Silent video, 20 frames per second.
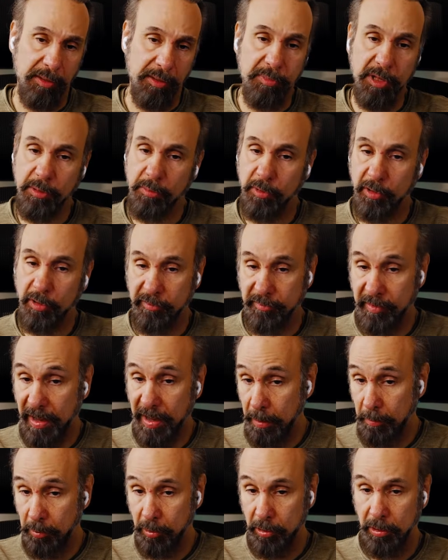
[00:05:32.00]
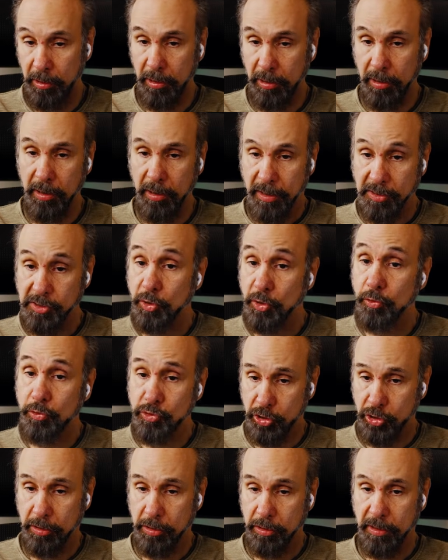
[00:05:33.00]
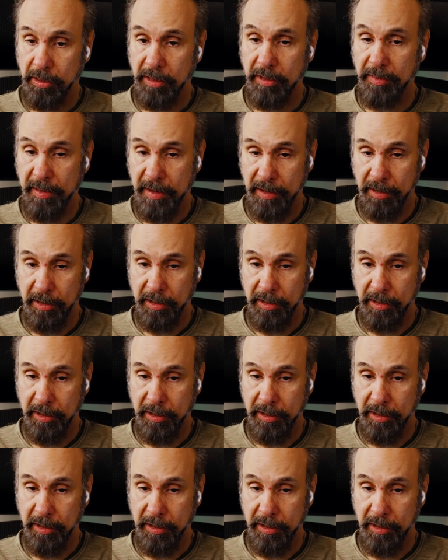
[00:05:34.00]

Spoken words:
minimal viable solution in there.